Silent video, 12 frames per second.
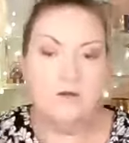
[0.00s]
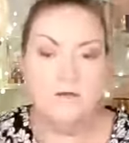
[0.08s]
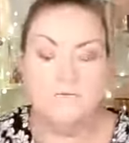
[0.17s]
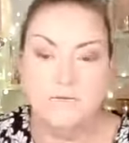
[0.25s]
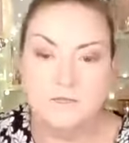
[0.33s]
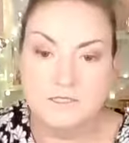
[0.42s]
I
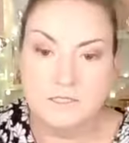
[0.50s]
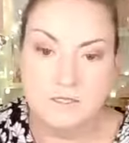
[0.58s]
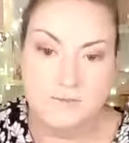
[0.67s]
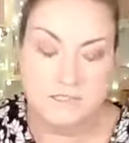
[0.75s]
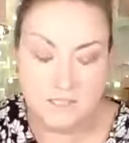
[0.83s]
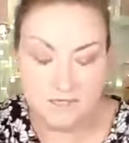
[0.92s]
forgot to show you
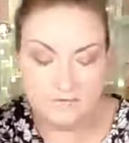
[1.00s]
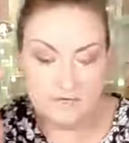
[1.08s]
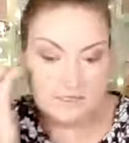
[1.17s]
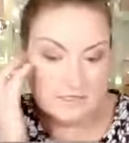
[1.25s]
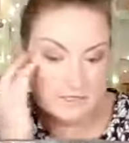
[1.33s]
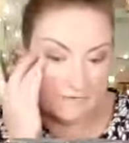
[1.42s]
about the
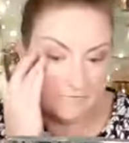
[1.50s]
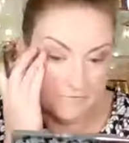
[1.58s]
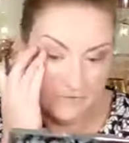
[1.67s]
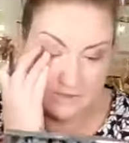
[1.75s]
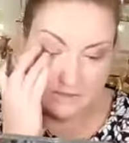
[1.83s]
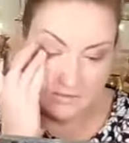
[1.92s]
JFK stuff.
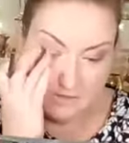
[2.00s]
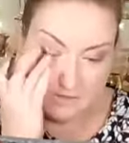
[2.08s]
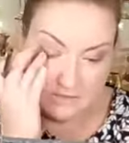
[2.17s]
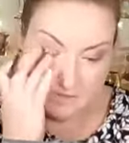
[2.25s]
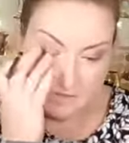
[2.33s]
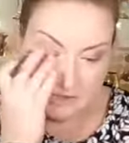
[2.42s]
There you go.
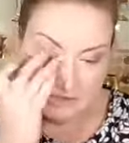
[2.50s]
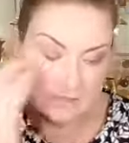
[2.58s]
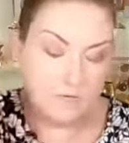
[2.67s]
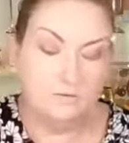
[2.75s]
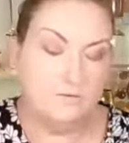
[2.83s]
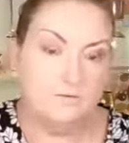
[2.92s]
That's something. That's a
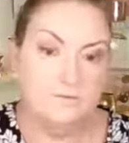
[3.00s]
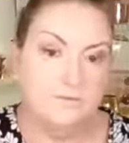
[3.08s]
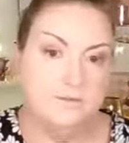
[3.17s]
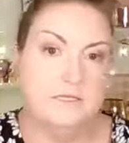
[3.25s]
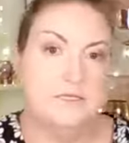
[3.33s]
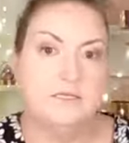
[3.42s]
whole
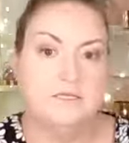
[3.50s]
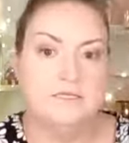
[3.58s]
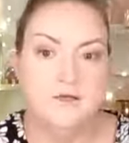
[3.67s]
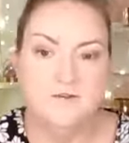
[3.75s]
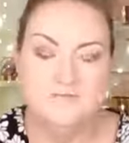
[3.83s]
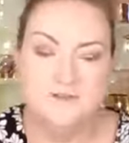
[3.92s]

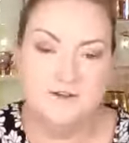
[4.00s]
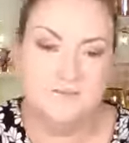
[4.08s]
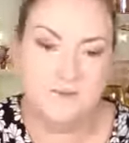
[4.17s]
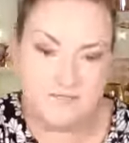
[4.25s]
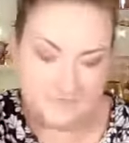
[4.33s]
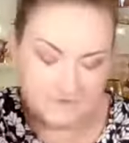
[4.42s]
video
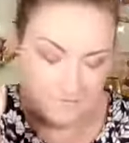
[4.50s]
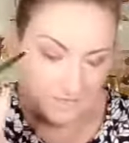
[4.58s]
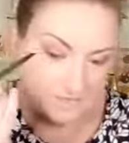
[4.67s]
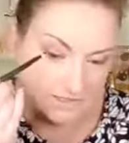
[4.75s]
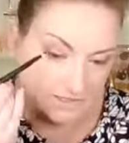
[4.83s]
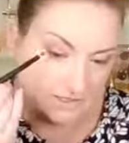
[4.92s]
by itself, but
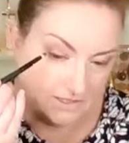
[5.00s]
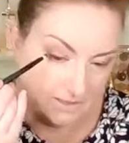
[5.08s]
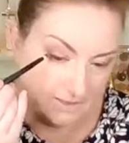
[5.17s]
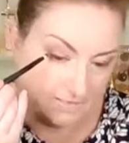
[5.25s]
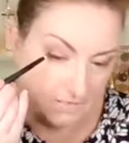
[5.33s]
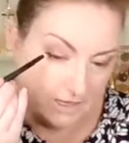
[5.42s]
we'll start
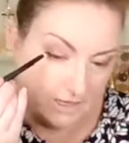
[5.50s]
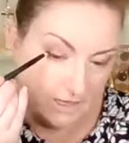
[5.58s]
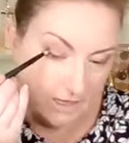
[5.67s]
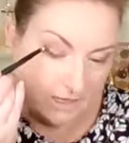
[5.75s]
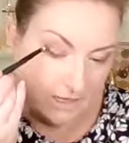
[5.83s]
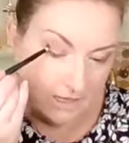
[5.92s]
here.
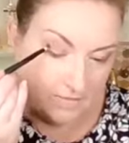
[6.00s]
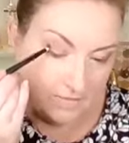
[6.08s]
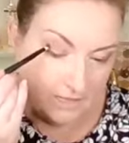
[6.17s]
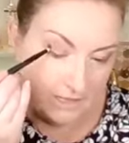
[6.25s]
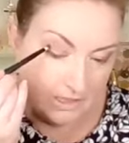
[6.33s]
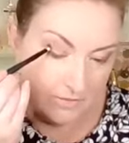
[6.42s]

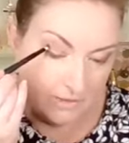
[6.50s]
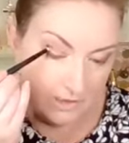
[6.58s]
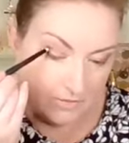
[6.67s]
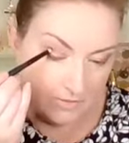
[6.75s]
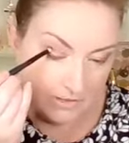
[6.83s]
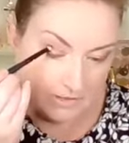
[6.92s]
In my
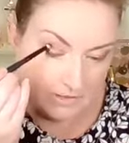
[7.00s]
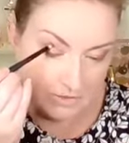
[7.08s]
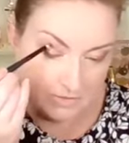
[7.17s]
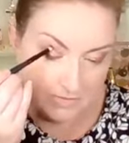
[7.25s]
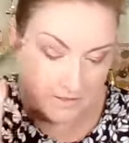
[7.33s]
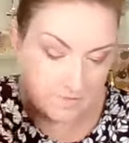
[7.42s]
grandmother's
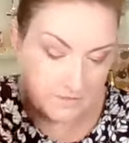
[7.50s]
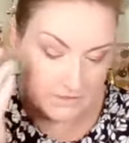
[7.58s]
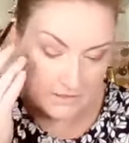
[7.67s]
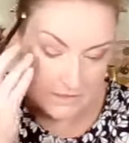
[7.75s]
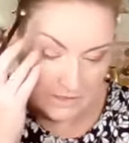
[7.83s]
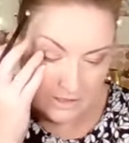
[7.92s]

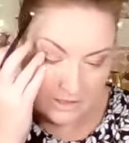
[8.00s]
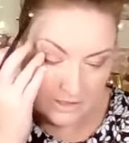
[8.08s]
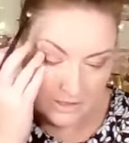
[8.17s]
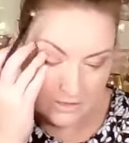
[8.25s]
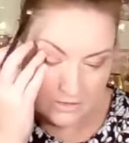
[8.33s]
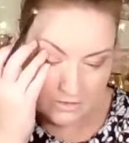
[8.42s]
newspapers
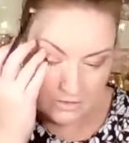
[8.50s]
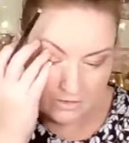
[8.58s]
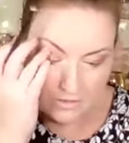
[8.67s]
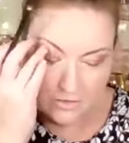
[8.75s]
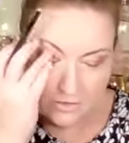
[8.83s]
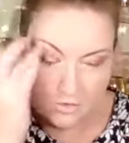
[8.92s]

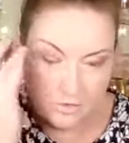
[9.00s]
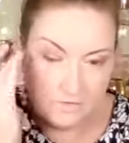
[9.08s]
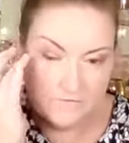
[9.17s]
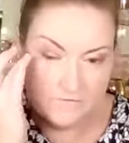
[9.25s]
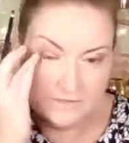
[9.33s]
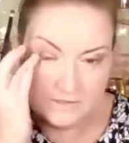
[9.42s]
included all
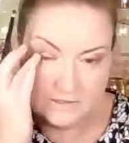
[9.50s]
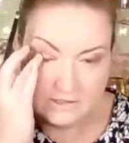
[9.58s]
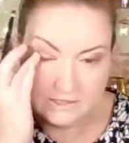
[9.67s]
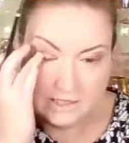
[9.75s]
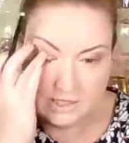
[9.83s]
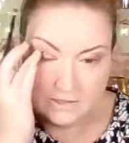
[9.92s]
of the
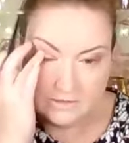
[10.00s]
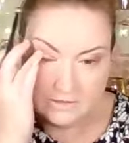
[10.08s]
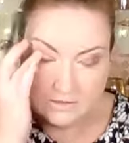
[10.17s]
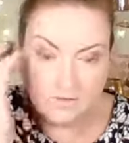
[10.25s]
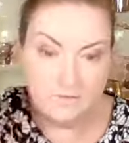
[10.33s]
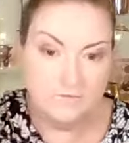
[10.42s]
details
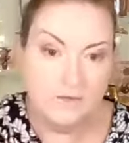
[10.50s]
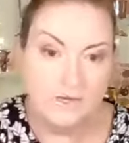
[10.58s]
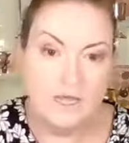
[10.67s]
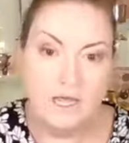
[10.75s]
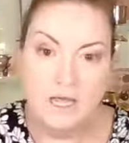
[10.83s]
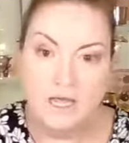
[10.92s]
of
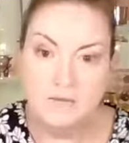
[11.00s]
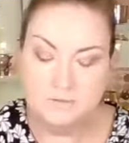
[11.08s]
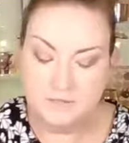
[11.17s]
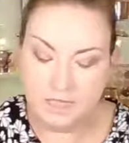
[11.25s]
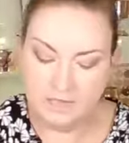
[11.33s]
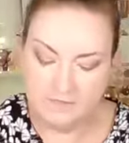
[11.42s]

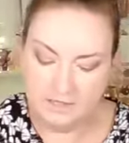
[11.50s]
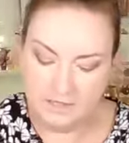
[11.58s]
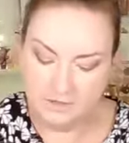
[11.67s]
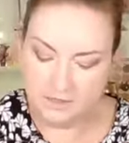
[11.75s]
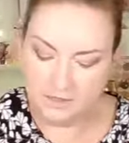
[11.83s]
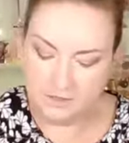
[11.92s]
JFK
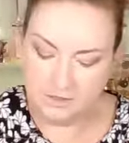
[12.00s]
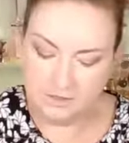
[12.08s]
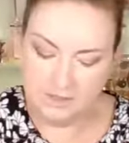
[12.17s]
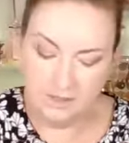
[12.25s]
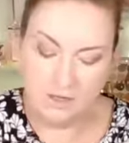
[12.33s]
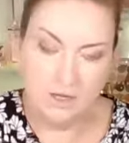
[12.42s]
being shot.
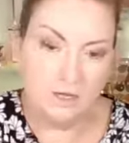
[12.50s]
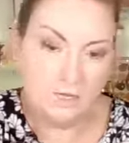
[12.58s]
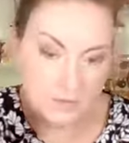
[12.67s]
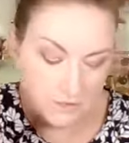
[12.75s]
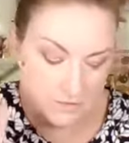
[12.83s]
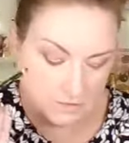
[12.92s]
Now, I'm a
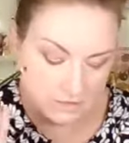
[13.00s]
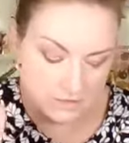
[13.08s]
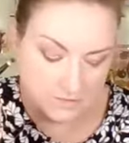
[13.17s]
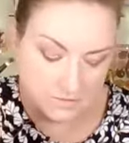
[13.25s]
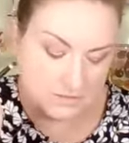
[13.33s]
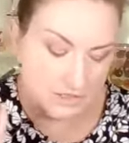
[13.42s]
huge
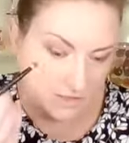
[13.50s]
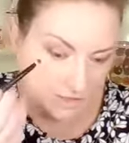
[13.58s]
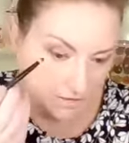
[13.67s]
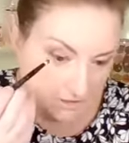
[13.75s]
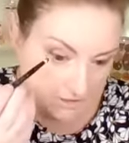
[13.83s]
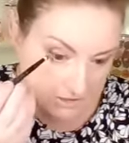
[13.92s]
conspiracy
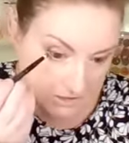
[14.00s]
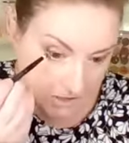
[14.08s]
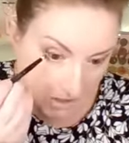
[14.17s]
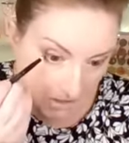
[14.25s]
theorist.